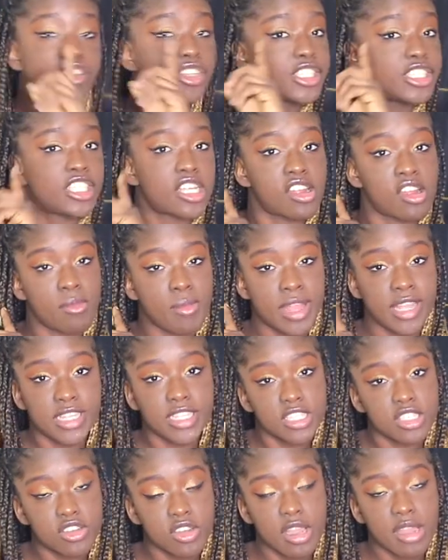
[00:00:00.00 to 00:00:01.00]
you can check out my
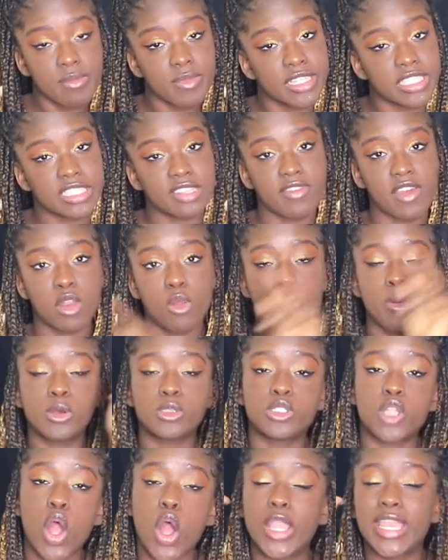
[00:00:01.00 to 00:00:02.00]
Instagram, because if I don't
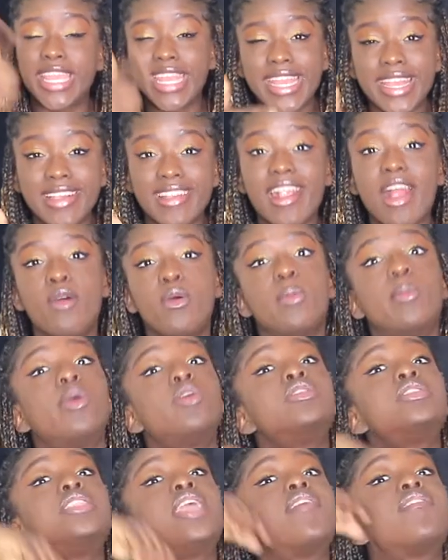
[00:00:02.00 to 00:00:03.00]
post on here, I will
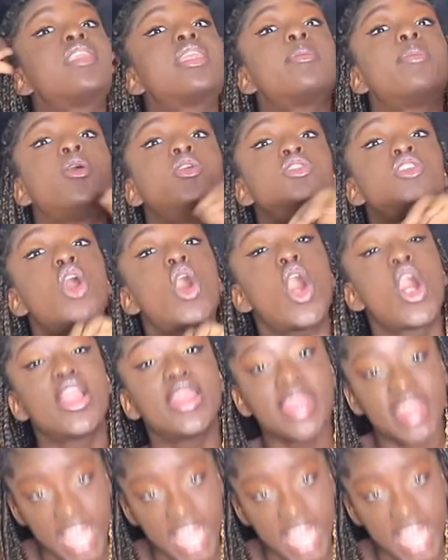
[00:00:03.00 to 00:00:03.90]
most definitely post on